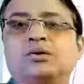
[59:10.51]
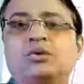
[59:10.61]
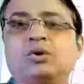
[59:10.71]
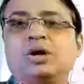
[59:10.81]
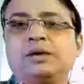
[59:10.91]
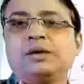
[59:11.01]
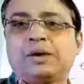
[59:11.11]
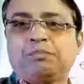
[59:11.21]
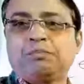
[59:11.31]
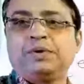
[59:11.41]
okay,
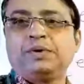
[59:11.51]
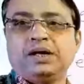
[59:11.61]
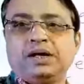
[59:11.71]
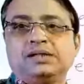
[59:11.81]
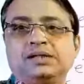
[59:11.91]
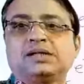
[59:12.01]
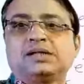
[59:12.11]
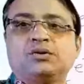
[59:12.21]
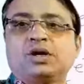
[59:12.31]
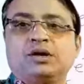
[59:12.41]
Papri answer,
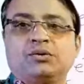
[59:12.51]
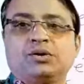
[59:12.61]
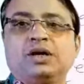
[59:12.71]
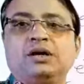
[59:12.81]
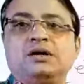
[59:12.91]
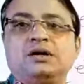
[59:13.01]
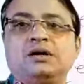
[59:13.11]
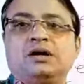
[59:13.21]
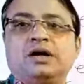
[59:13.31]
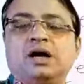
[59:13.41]
okay.
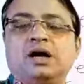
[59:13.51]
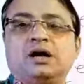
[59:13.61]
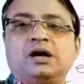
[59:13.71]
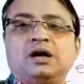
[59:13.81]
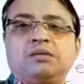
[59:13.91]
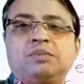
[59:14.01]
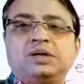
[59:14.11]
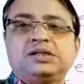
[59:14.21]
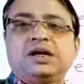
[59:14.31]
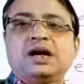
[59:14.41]
Now, but
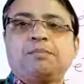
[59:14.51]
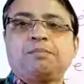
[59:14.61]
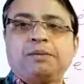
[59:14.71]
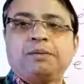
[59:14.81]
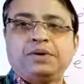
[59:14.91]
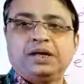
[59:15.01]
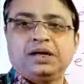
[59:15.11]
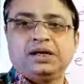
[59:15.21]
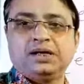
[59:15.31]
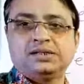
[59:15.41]
Shika, Papri
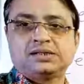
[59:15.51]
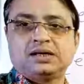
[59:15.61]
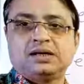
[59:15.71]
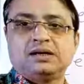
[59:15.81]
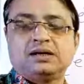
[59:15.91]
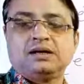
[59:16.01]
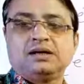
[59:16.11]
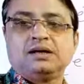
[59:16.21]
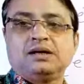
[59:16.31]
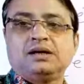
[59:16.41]
is
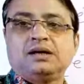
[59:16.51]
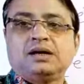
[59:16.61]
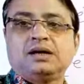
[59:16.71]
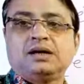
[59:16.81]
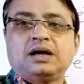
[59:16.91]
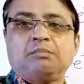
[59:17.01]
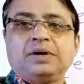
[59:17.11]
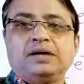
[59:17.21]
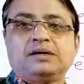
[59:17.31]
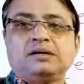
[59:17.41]
a
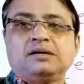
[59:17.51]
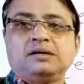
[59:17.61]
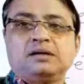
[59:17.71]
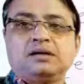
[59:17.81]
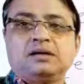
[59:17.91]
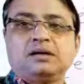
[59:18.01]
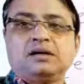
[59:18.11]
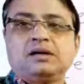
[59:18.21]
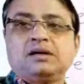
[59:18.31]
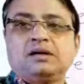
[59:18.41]
bit
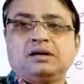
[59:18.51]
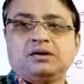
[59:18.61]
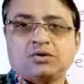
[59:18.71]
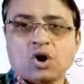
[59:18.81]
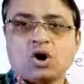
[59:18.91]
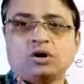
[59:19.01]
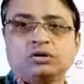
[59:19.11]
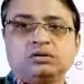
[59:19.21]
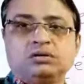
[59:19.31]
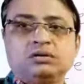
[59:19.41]

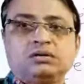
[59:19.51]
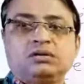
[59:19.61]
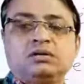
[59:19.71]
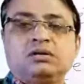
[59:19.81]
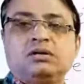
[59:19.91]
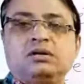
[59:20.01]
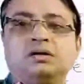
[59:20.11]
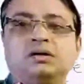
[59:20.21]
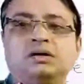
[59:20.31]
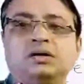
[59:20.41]
wrong.
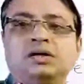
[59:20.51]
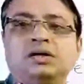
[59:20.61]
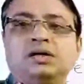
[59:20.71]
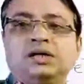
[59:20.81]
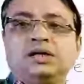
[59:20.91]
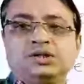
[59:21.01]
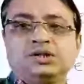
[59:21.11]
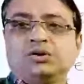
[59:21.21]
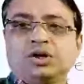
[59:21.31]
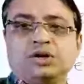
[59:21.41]
Yes, Ranjit,
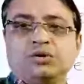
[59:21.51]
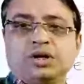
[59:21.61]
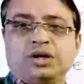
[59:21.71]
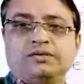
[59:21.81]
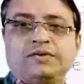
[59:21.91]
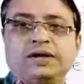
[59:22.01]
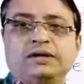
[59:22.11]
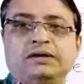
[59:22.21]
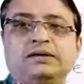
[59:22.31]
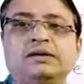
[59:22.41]
okay, fine.
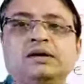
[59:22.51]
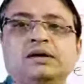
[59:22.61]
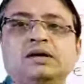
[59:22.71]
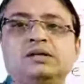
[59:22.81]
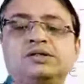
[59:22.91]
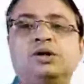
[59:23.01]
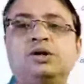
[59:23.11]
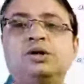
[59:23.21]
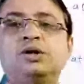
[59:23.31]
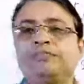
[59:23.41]

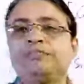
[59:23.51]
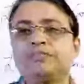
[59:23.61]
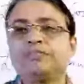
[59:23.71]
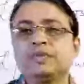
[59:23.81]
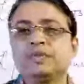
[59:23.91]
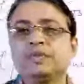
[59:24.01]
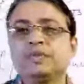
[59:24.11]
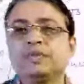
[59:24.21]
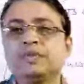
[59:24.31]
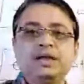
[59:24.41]
So
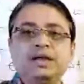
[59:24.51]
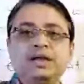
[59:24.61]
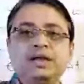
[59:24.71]
Papri is